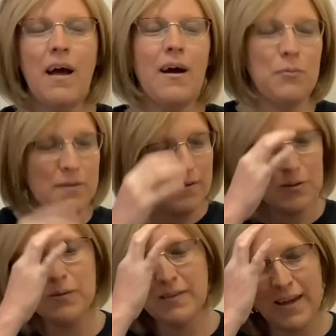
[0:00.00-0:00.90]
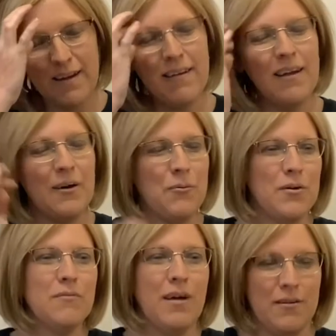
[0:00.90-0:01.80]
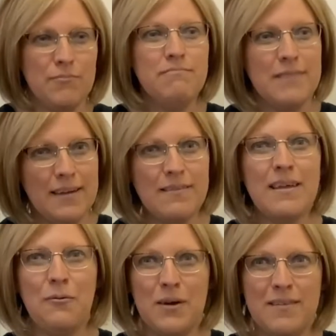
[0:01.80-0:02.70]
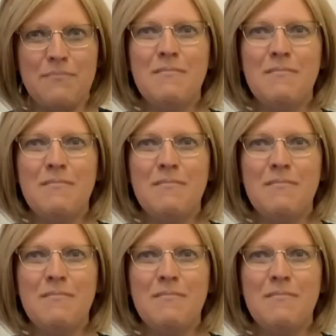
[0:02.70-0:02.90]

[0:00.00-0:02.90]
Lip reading: I was a little scared. Yes, I was.